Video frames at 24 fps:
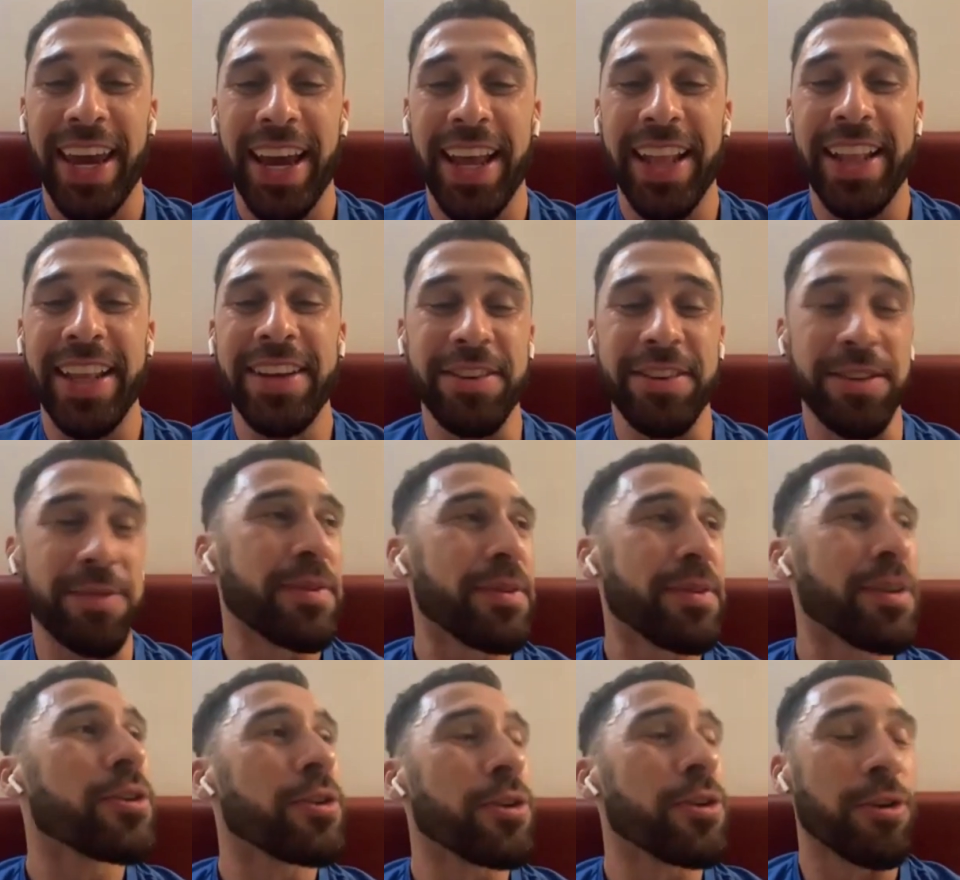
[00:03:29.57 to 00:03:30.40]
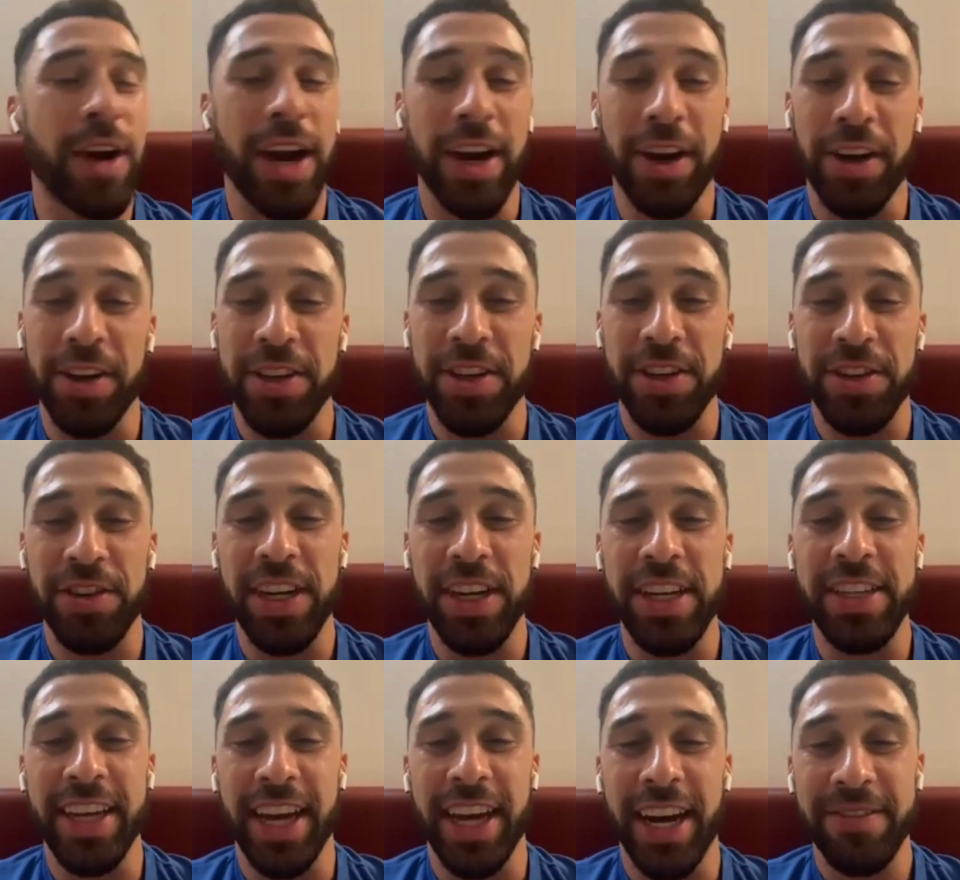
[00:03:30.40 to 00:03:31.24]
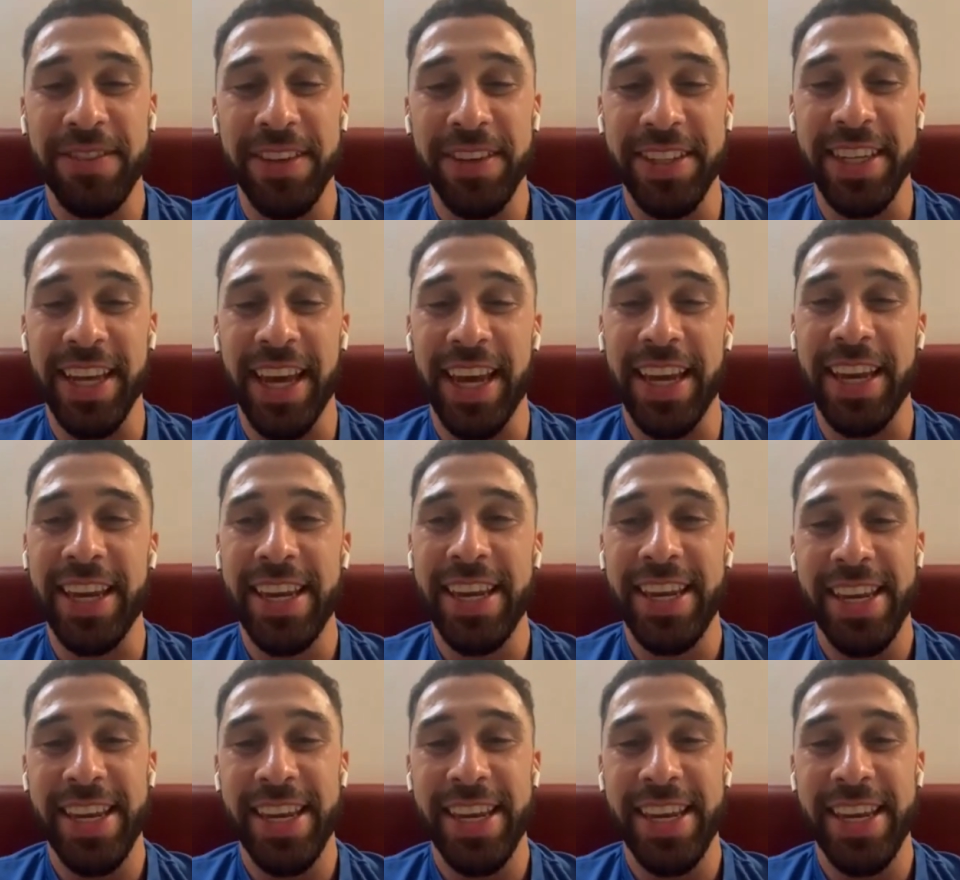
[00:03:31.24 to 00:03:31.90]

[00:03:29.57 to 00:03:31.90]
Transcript: It is a good crack on the streets, I have to say.